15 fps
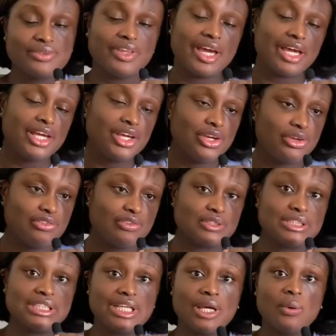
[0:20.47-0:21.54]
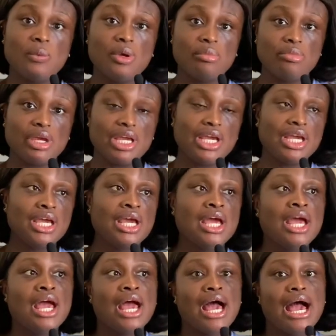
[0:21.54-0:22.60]
Thank you for sticking with me,
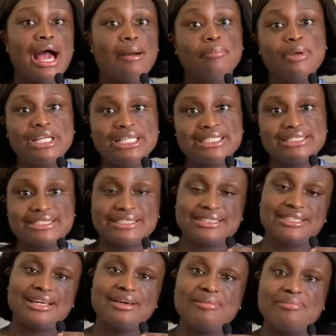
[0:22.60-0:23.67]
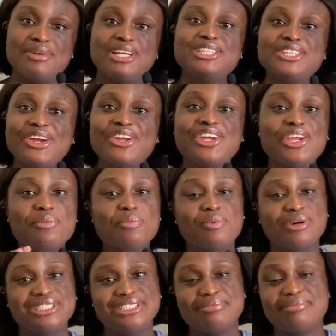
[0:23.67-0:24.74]
and please make sure you keep
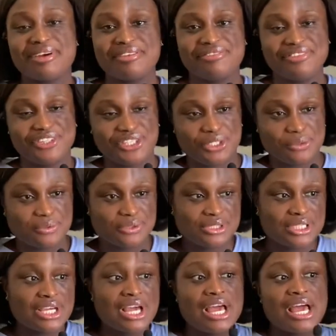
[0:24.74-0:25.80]
watching my videos.